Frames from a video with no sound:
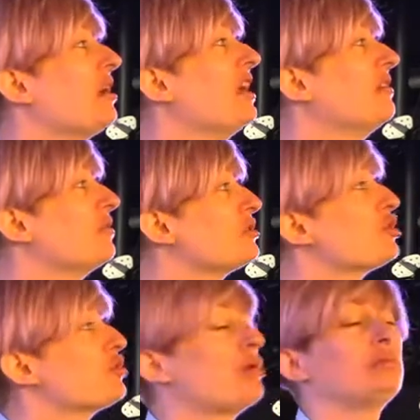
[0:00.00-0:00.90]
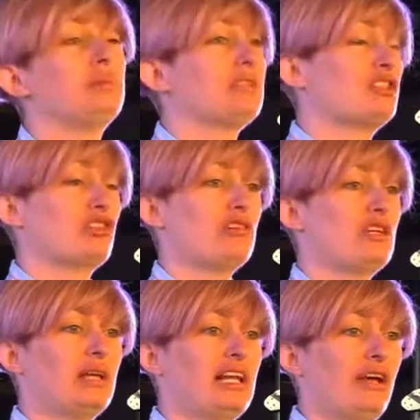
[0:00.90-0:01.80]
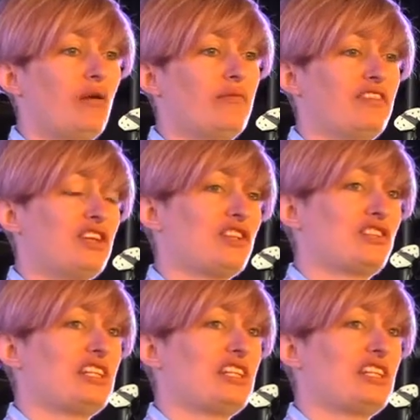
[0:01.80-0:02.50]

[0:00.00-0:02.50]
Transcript: it was just probably screamingly obvious,